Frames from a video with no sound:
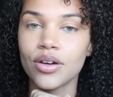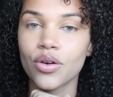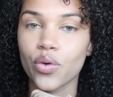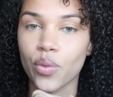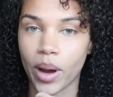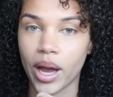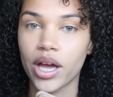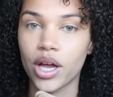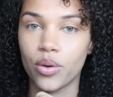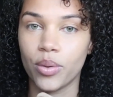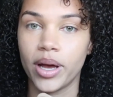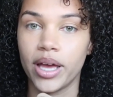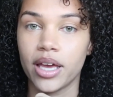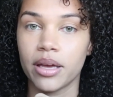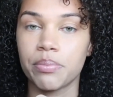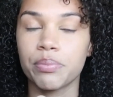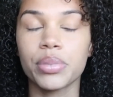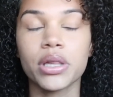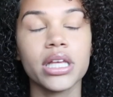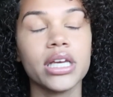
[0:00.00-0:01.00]
right
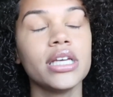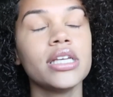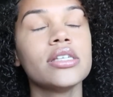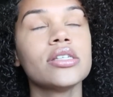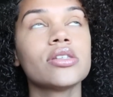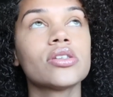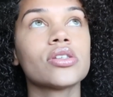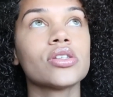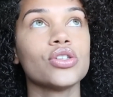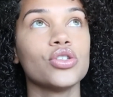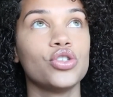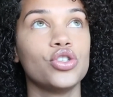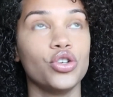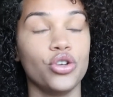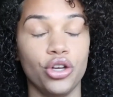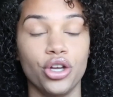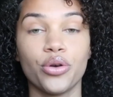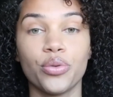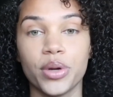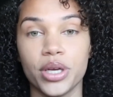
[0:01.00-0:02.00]
away. Please do
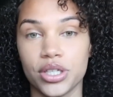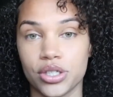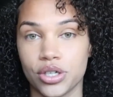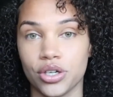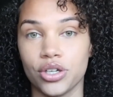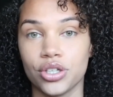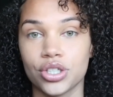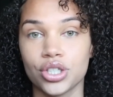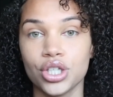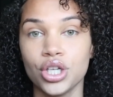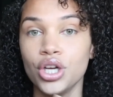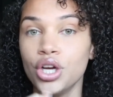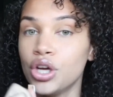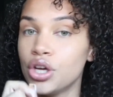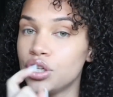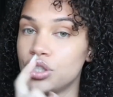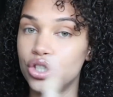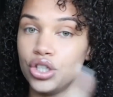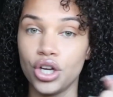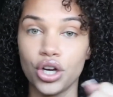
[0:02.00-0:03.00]
your research.
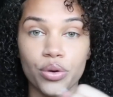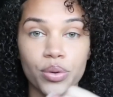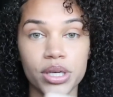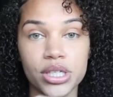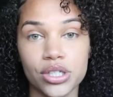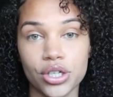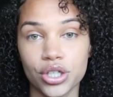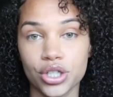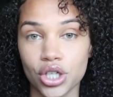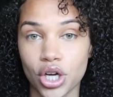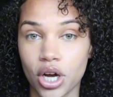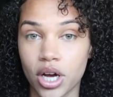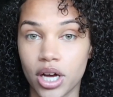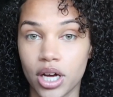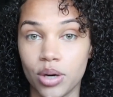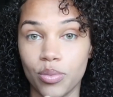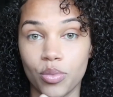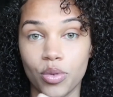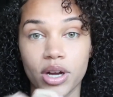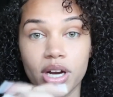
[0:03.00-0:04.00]
Do your research
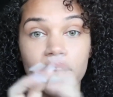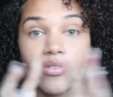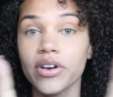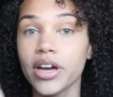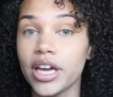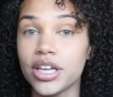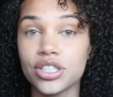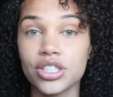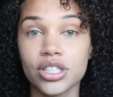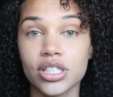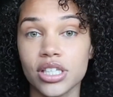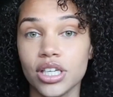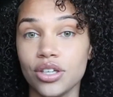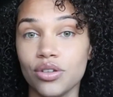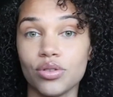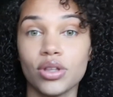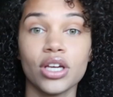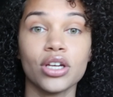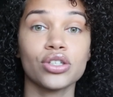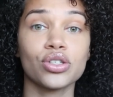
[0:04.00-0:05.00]
on whatever agency
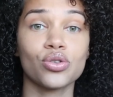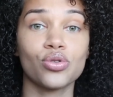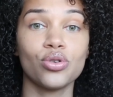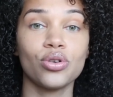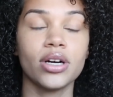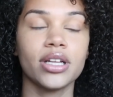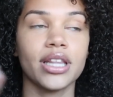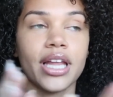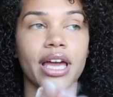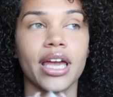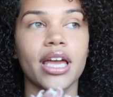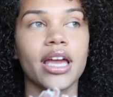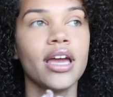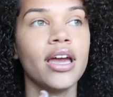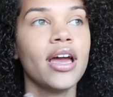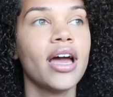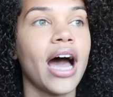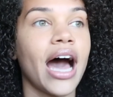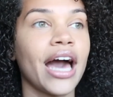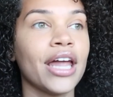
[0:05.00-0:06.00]
you think is cool. And like,
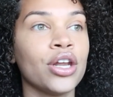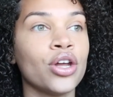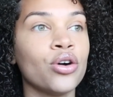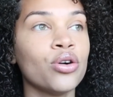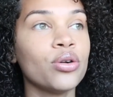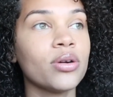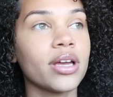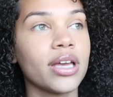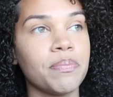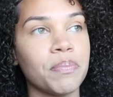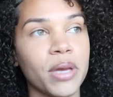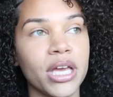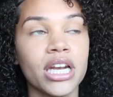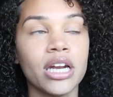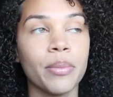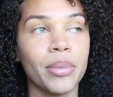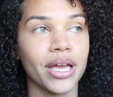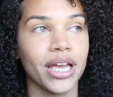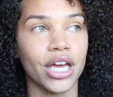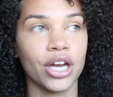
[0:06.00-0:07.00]
I know being
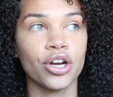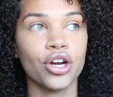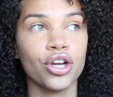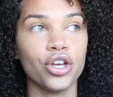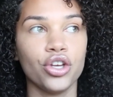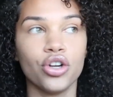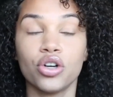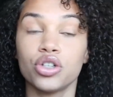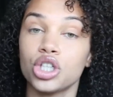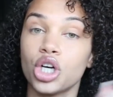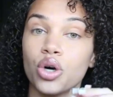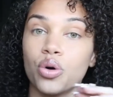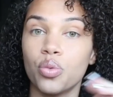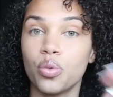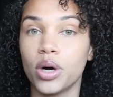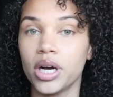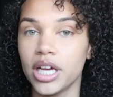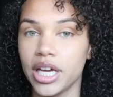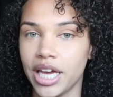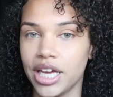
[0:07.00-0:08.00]
a beginner, you don't know
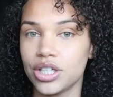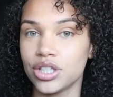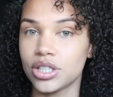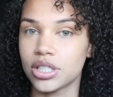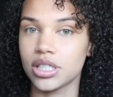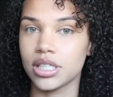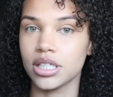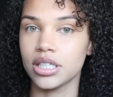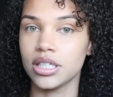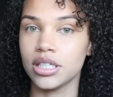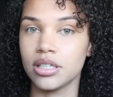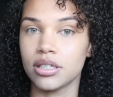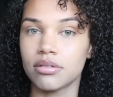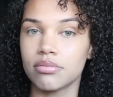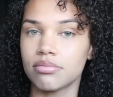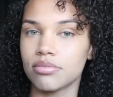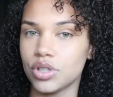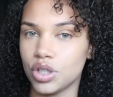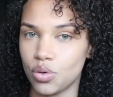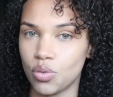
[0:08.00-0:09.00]
what agency
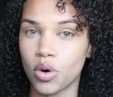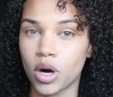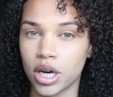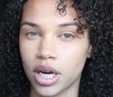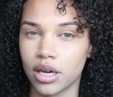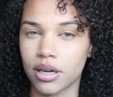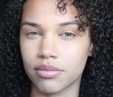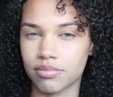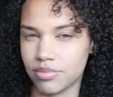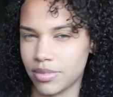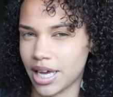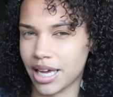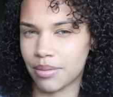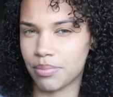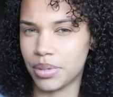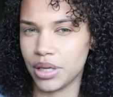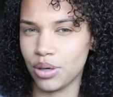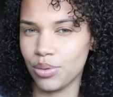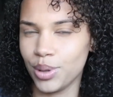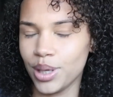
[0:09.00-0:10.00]
you want to like
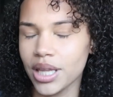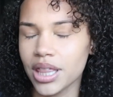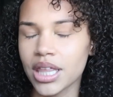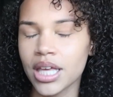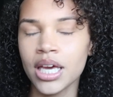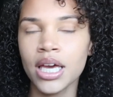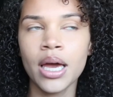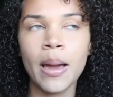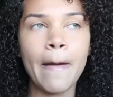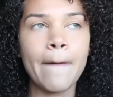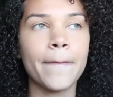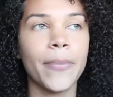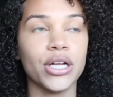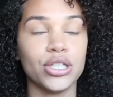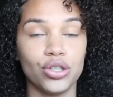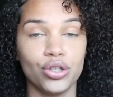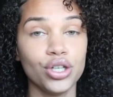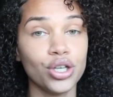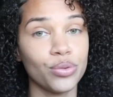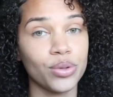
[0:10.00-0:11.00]
be with, but
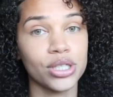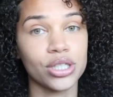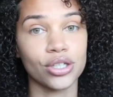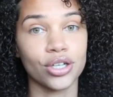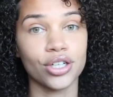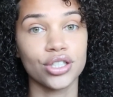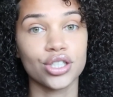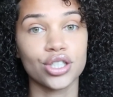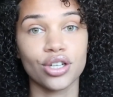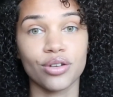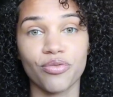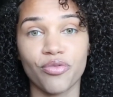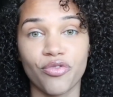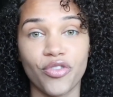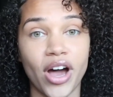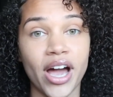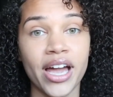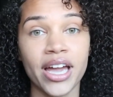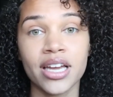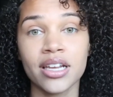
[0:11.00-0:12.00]
do your research.
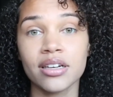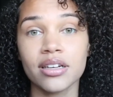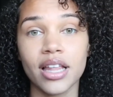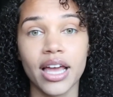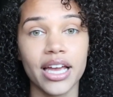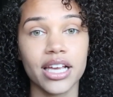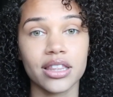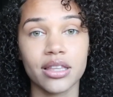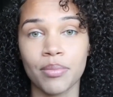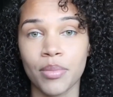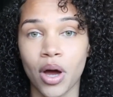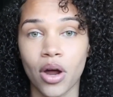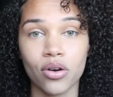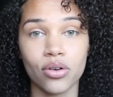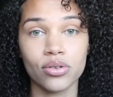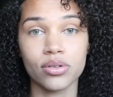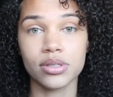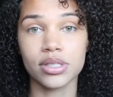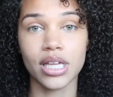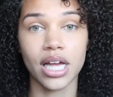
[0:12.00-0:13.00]
Find like the
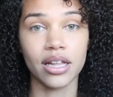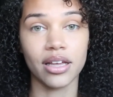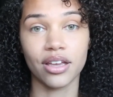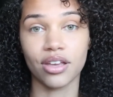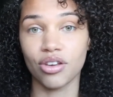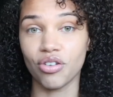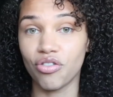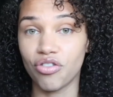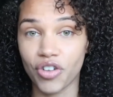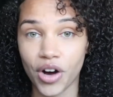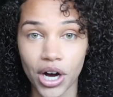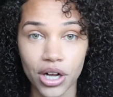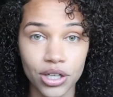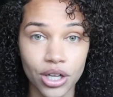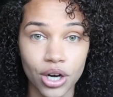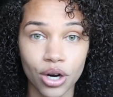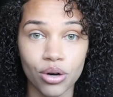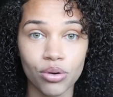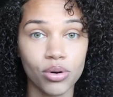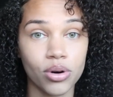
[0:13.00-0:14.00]
models that like you
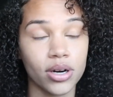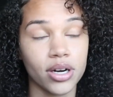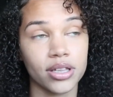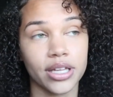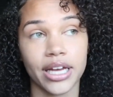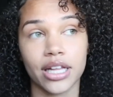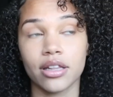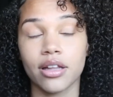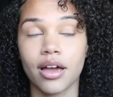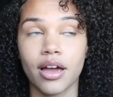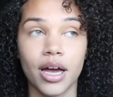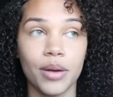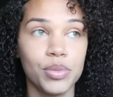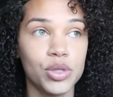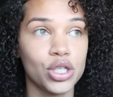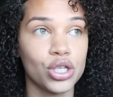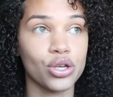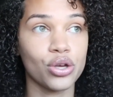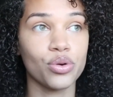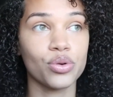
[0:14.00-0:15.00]
follow or like look up
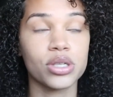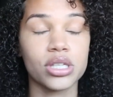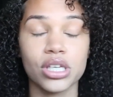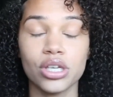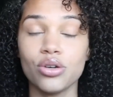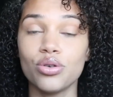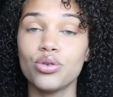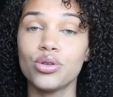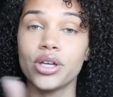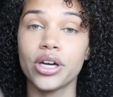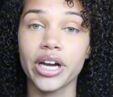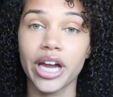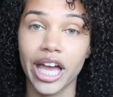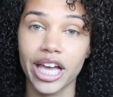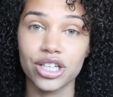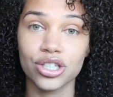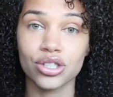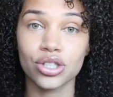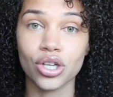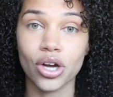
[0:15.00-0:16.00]
to, see who their
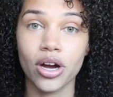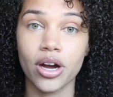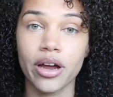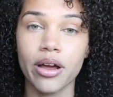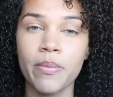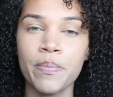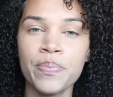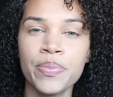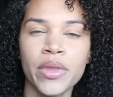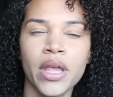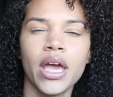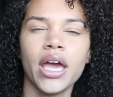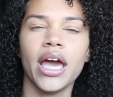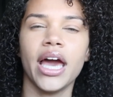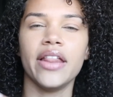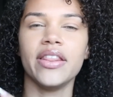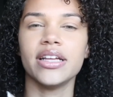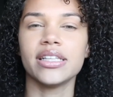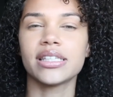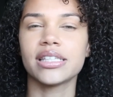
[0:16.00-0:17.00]
agents are,
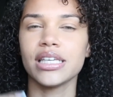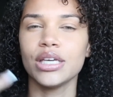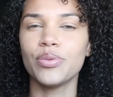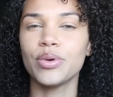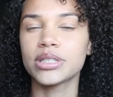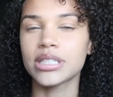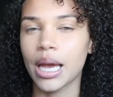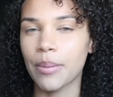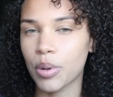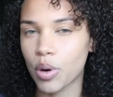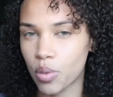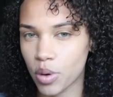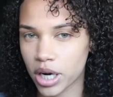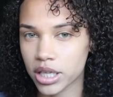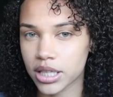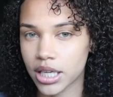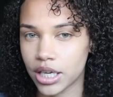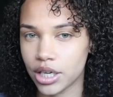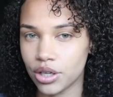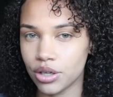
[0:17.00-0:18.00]
and then see what type of
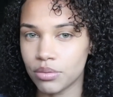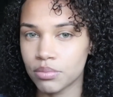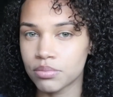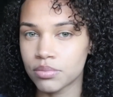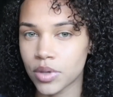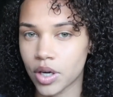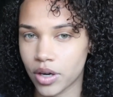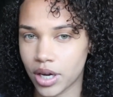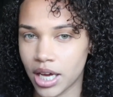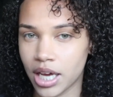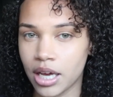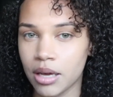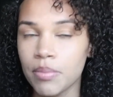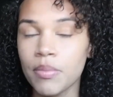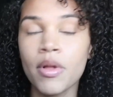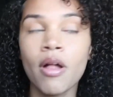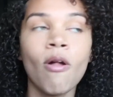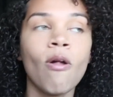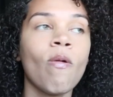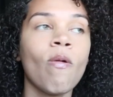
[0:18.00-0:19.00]
work they do, okay?